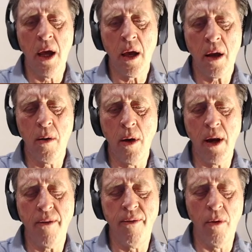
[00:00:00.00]
Queen
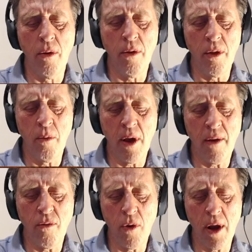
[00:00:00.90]
f4, and then we
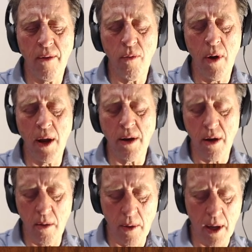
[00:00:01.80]
have Rook f1,
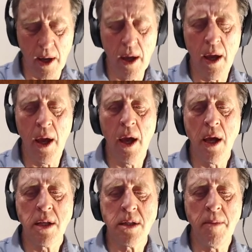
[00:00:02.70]
don't we?
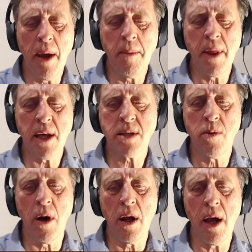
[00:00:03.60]
So maybe that's
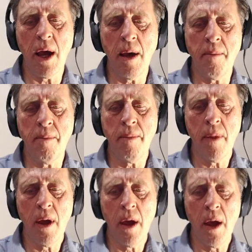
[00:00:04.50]
what
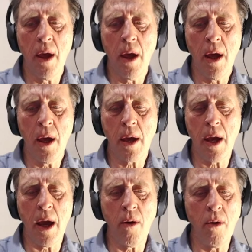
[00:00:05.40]

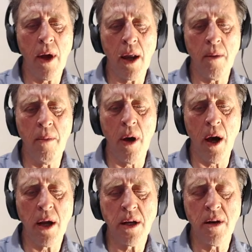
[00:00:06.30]
Hikaru had in
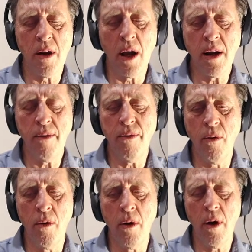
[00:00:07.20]
mind. Knight
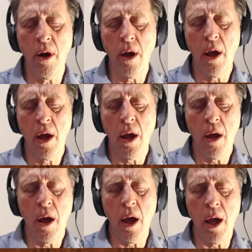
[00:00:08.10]
e4,
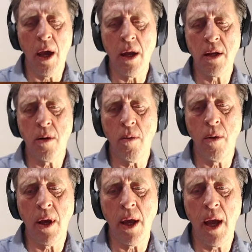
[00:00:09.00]
and
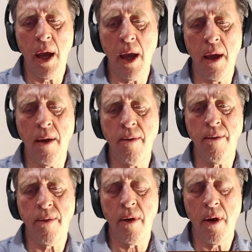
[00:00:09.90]
we have
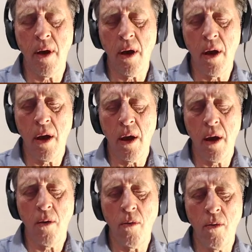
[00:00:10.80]

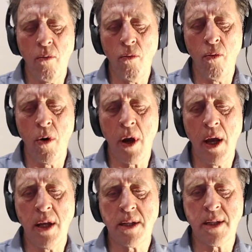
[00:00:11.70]
Rook
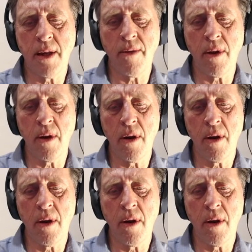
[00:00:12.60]
e7.